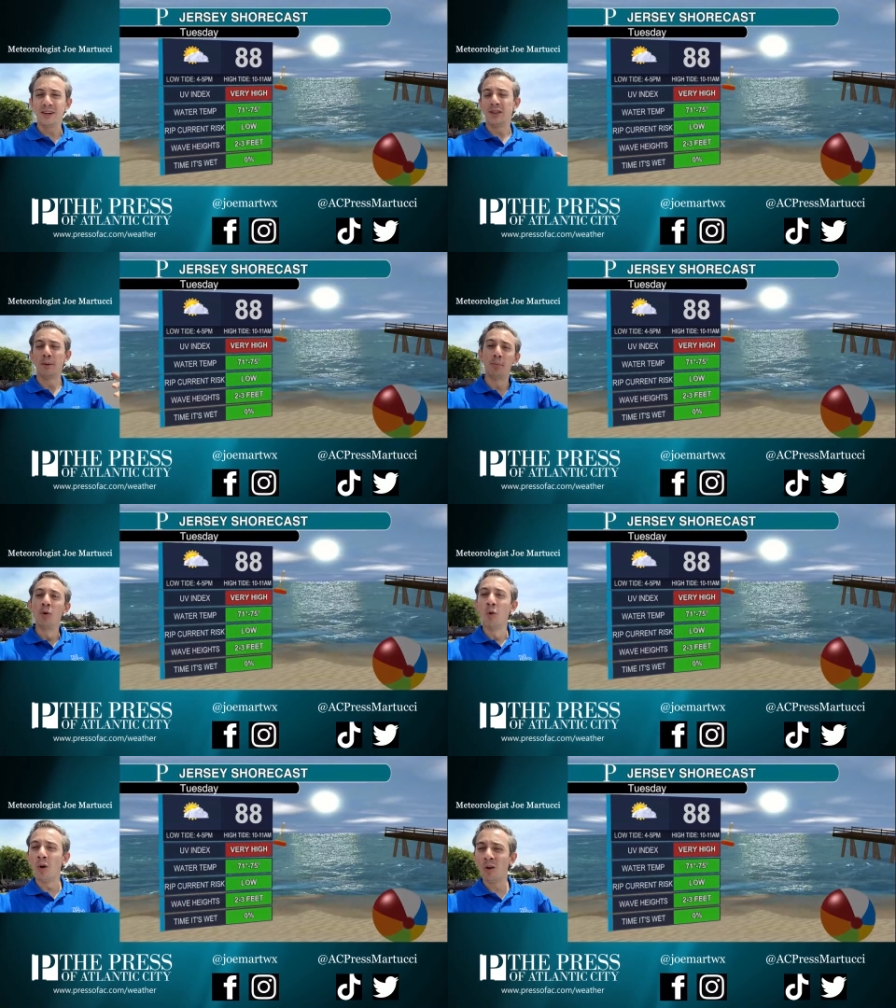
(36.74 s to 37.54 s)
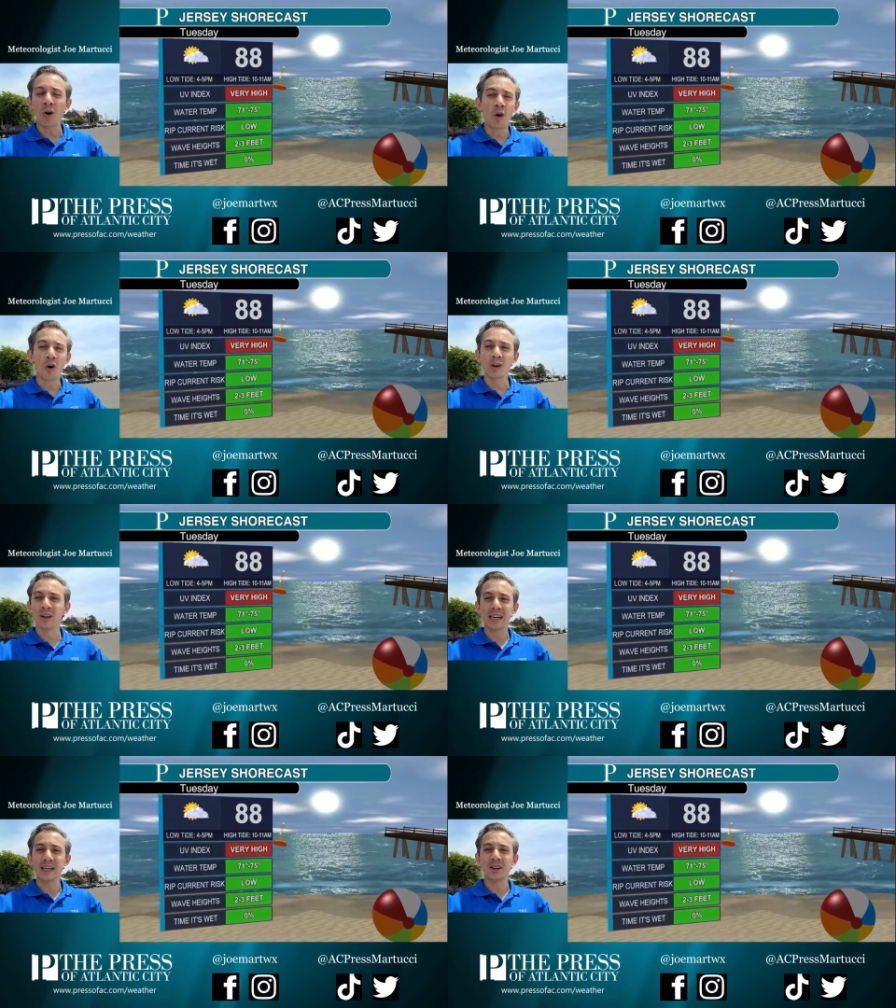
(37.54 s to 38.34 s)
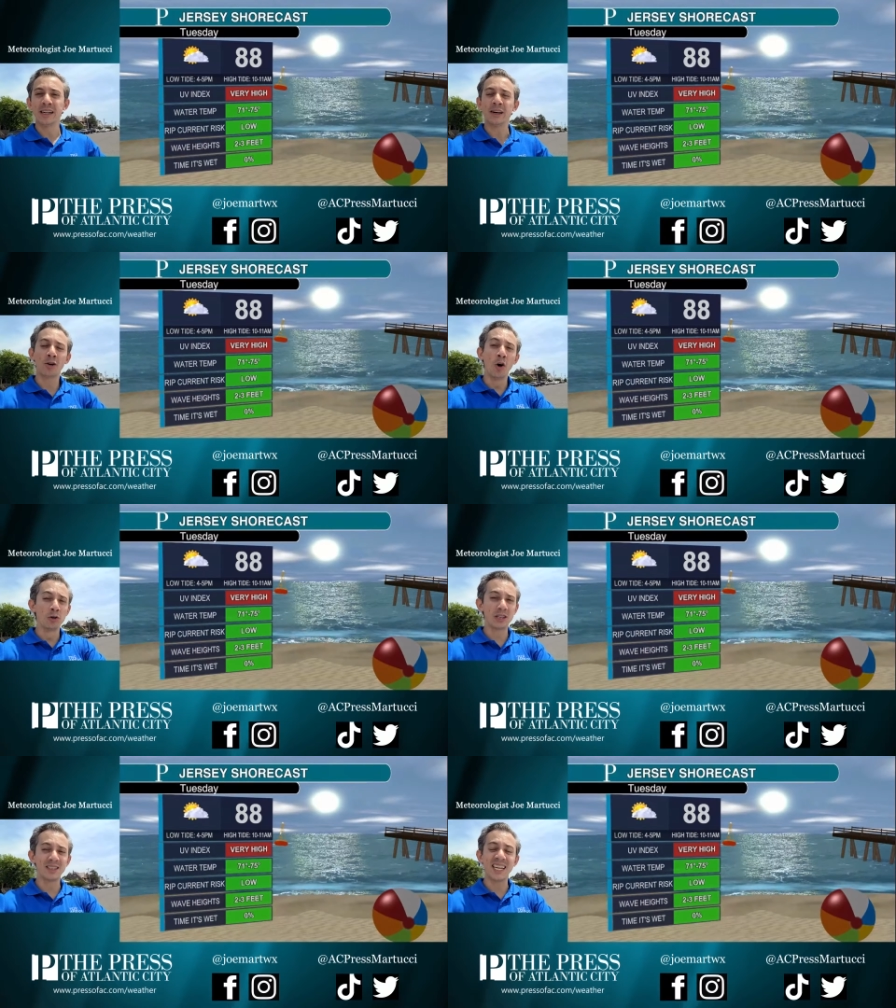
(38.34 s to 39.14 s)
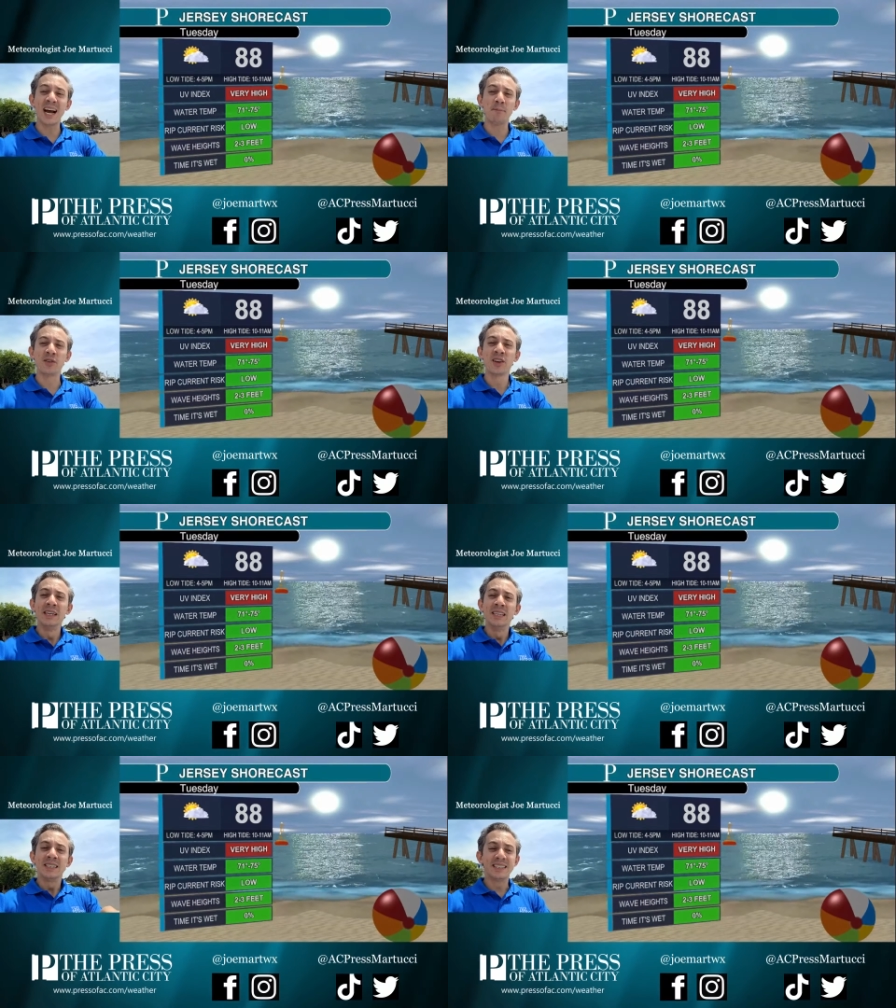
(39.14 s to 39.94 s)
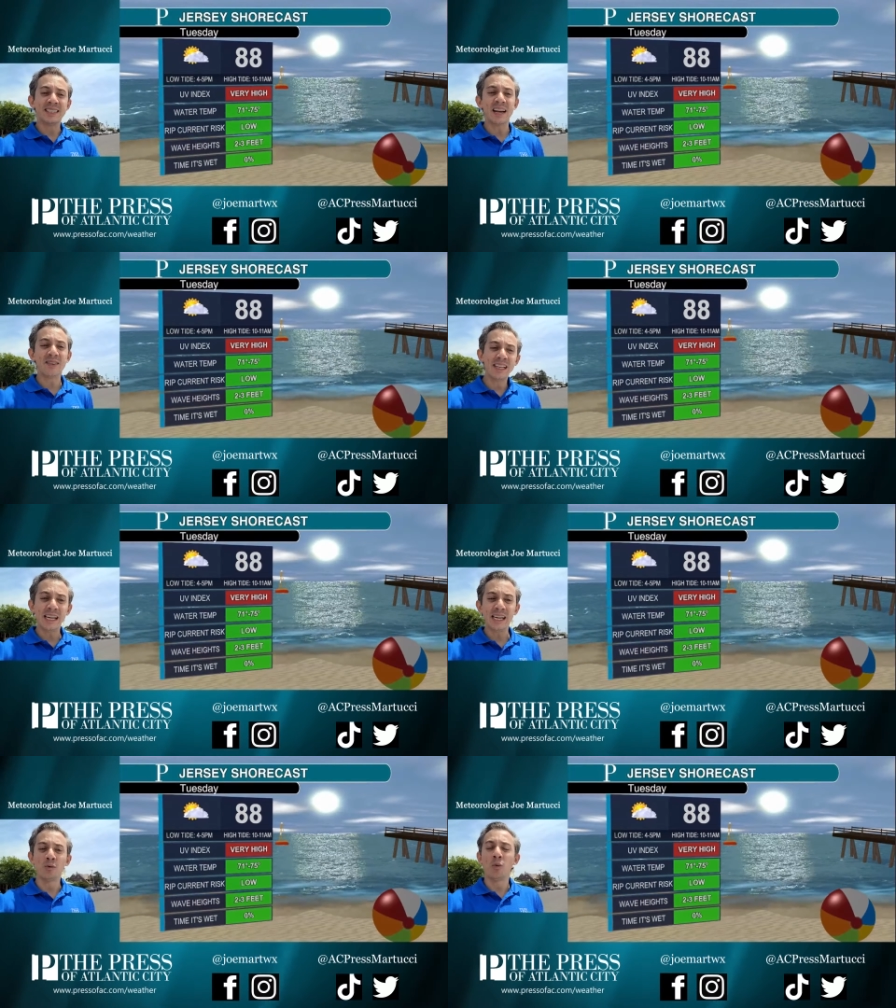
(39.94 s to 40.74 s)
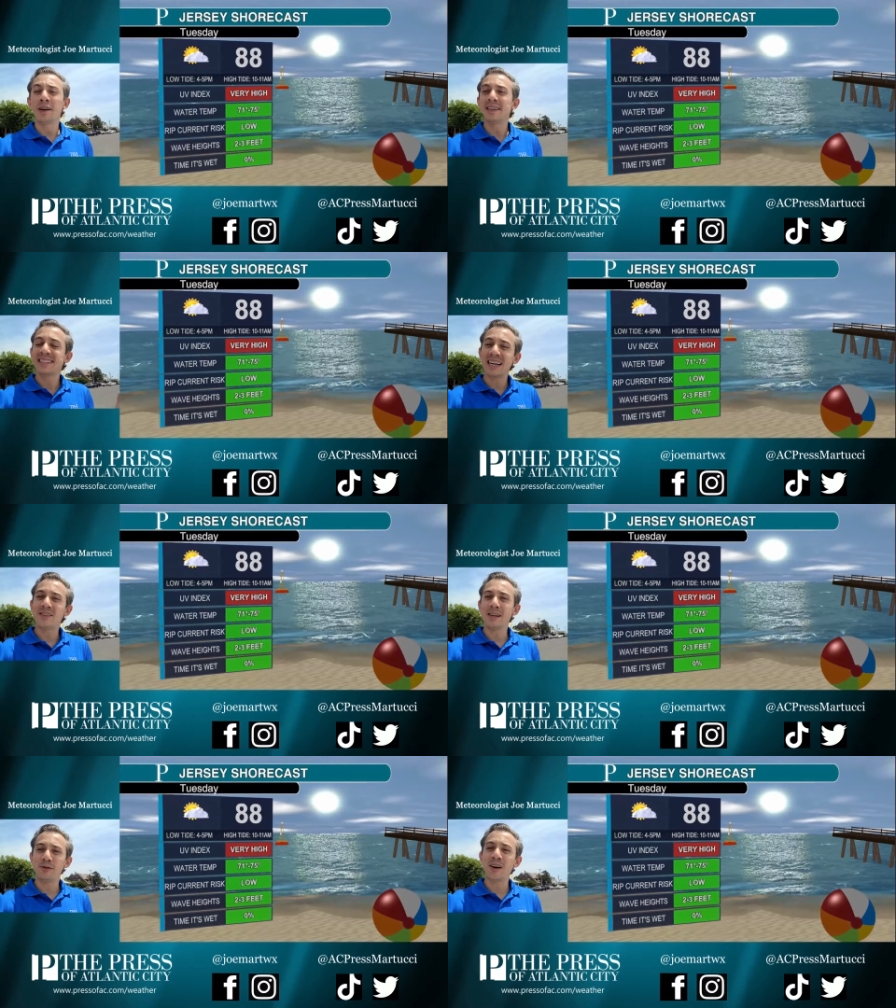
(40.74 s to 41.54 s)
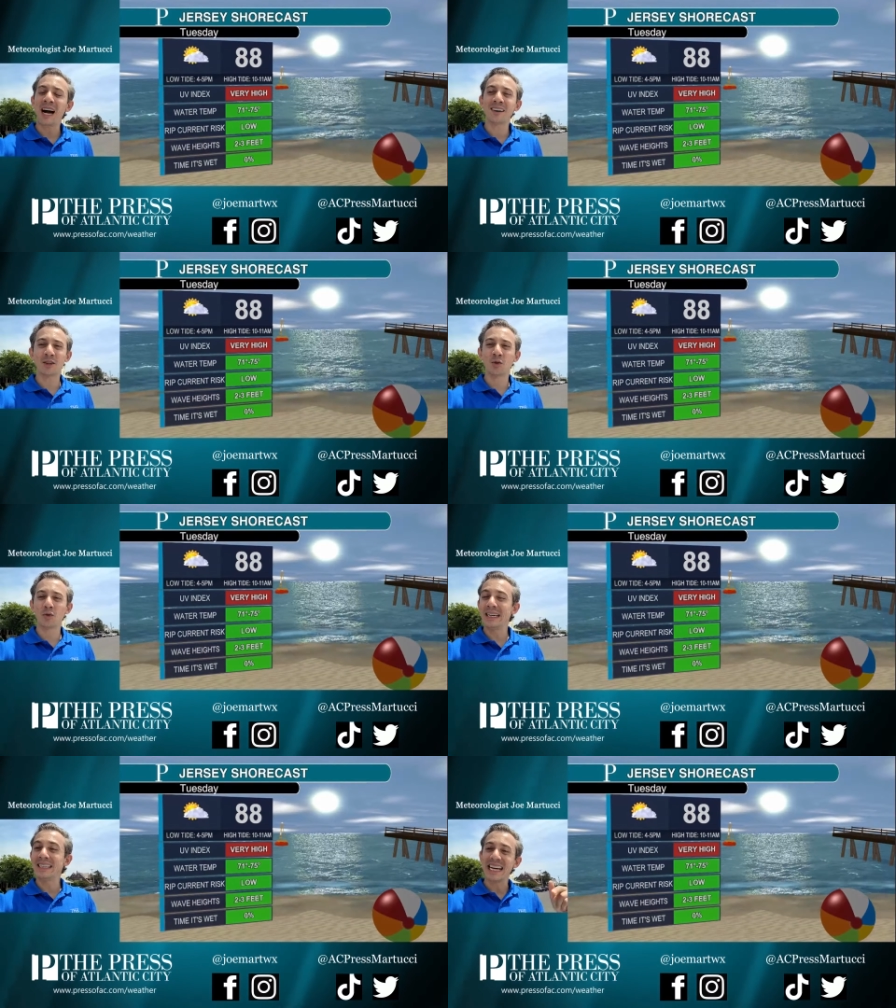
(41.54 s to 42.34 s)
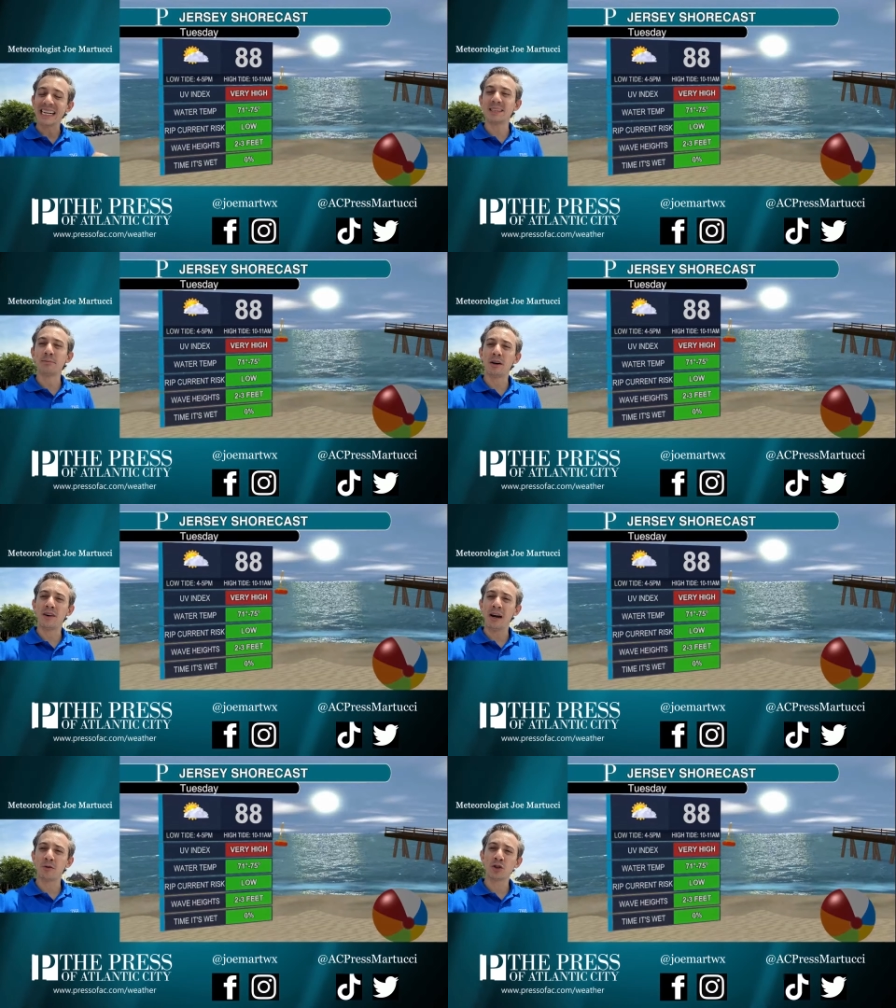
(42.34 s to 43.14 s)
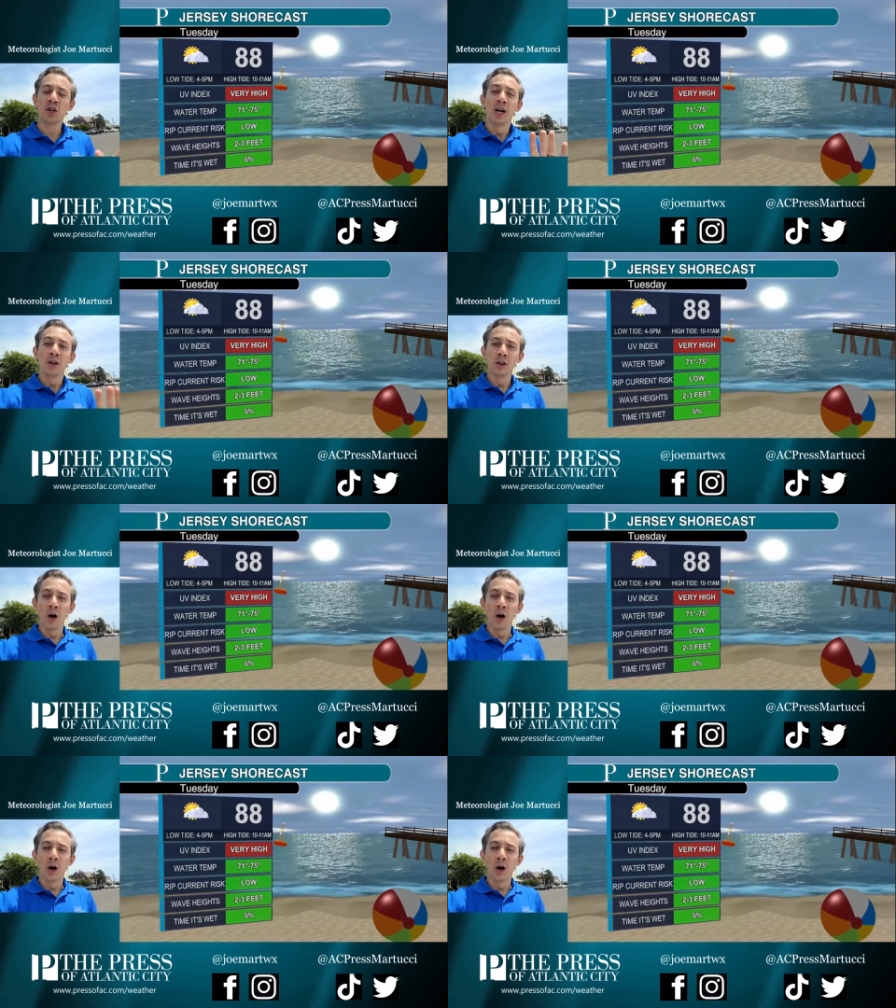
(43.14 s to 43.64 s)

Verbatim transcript: even in the pool, all looking good here. Ocean temps 71 to 75 degrees, that's above average.